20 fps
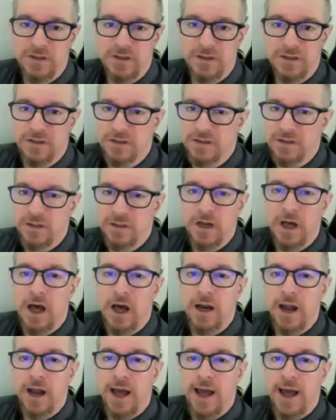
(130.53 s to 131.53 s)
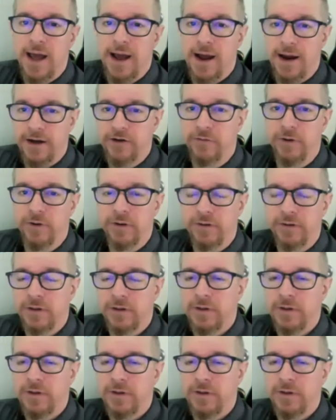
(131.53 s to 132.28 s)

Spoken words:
it's just not accurate.